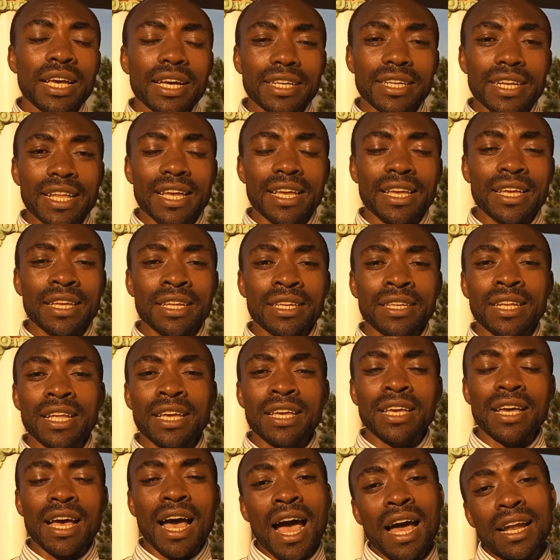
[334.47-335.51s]

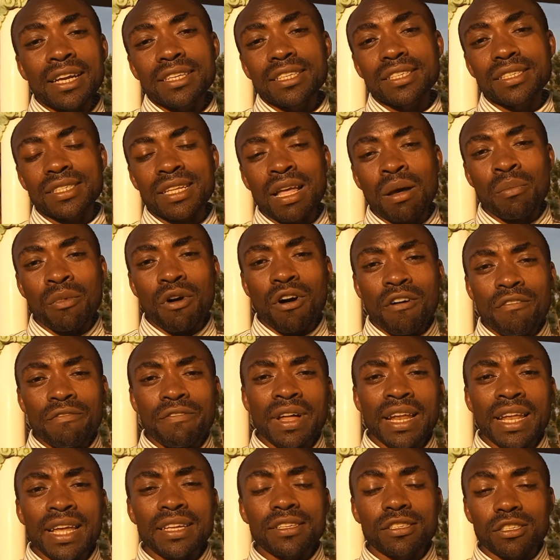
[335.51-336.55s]
they add some
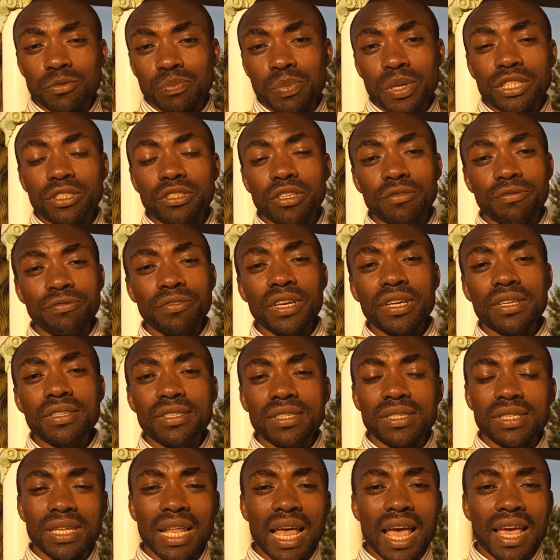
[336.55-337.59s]
overlay special
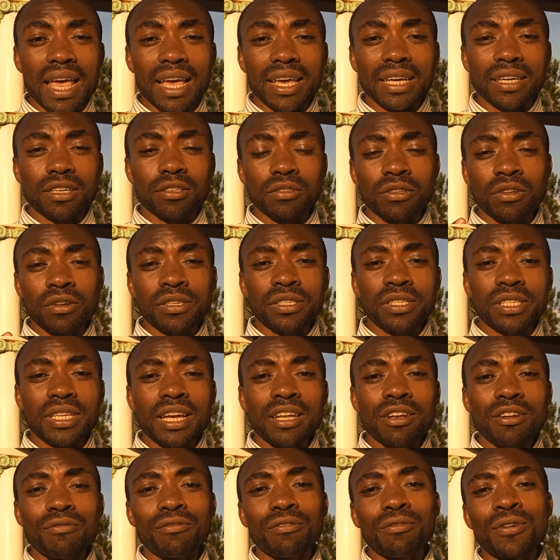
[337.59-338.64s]
effects, like those
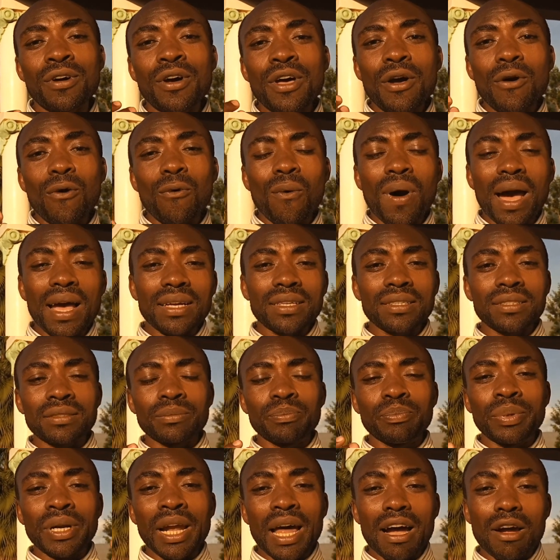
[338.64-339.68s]
kind of
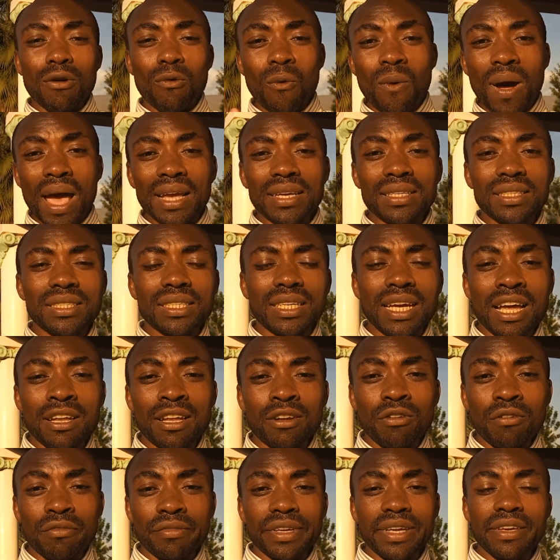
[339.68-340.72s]
black white kind
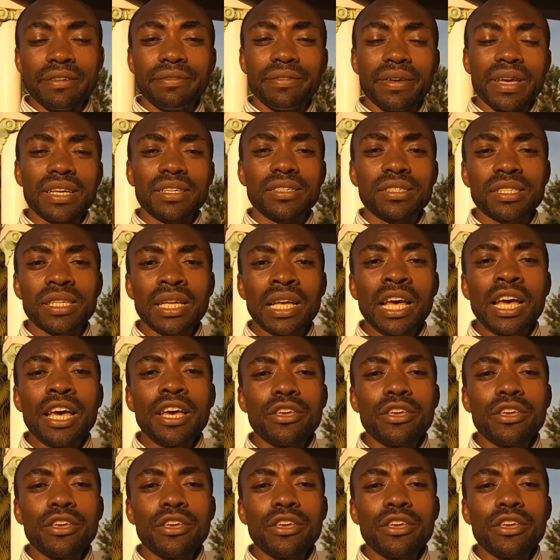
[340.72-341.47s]
of effects.